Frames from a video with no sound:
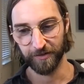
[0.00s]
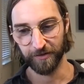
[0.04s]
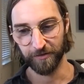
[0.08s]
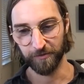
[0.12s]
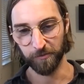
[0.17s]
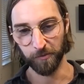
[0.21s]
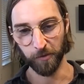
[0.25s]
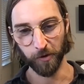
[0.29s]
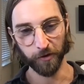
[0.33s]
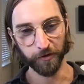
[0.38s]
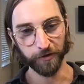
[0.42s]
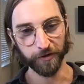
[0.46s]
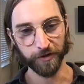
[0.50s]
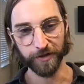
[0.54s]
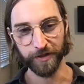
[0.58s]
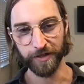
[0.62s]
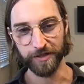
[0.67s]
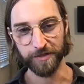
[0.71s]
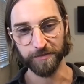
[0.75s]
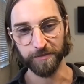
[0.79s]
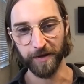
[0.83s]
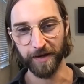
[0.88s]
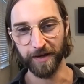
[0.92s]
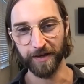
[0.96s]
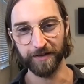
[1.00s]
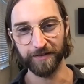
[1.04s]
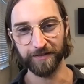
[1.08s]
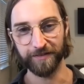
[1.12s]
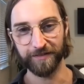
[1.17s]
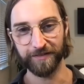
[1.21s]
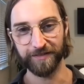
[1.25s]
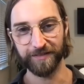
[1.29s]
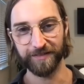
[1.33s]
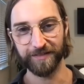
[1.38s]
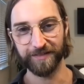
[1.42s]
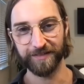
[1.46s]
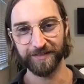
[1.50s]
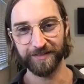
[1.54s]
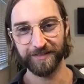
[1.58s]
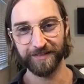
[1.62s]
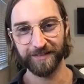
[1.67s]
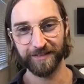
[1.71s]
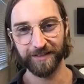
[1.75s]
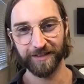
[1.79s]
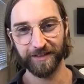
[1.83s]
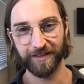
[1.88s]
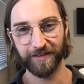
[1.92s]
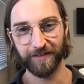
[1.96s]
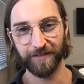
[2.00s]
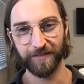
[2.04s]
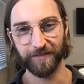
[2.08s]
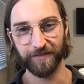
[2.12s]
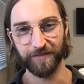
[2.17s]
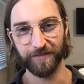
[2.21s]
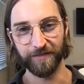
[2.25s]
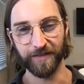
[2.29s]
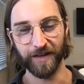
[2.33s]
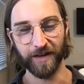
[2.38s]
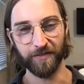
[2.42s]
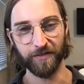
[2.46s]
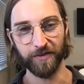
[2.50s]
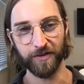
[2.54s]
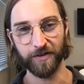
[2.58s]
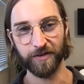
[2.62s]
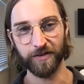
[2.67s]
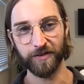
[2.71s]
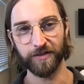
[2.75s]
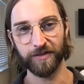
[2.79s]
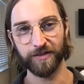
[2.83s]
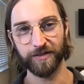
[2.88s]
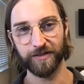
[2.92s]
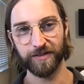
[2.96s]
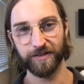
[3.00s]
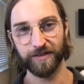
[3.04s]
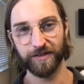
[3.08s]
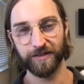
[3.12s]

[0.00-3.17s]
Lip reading: more than this man. Never.